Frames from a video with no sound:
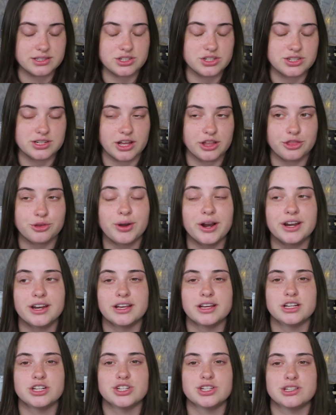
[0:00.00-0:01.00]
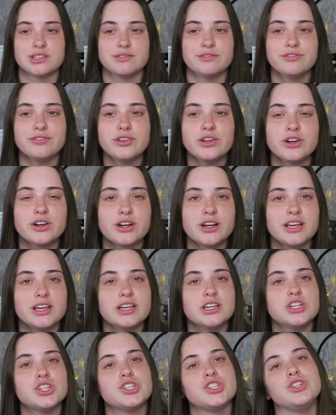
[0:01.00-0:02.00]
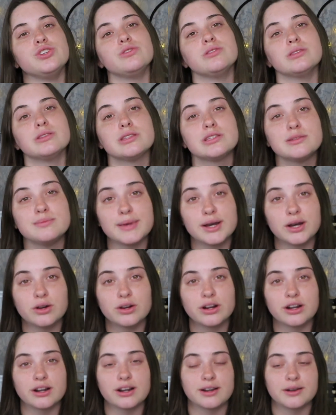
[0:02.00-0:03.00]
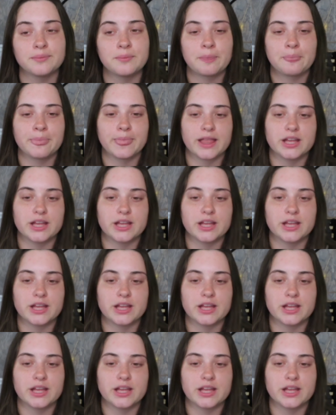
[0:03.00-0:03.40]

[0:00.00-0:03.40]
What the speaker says: She's not threatening. She's flirty. You can smell her.